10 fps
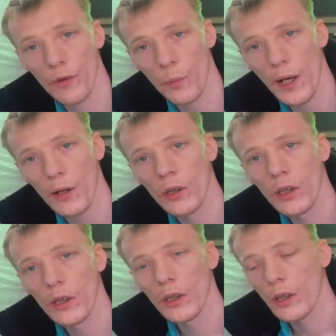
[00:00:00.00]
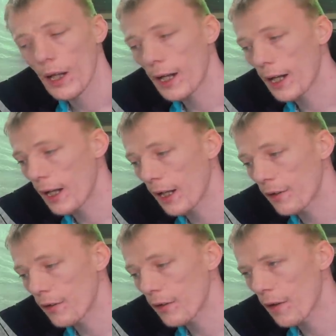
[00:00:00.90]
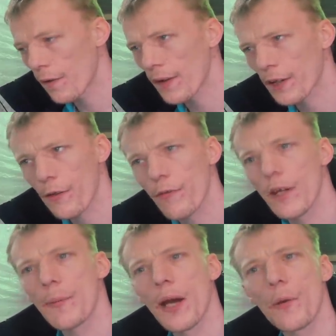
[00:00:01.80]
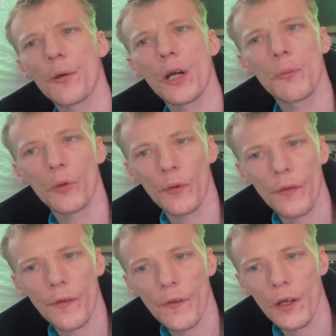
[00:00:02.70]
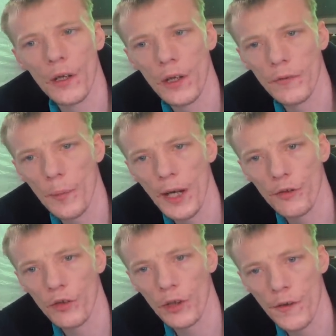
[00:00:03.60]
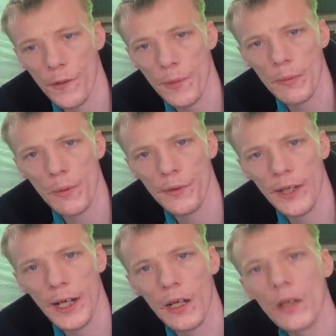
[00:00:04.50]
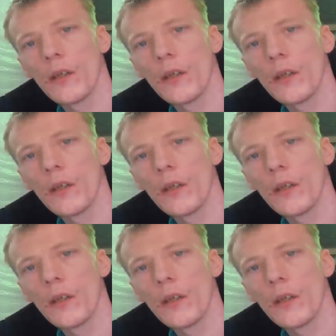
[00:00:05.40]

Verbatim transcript: as well. And I think that's £3 per month uh, for Patreon as the minimum tier.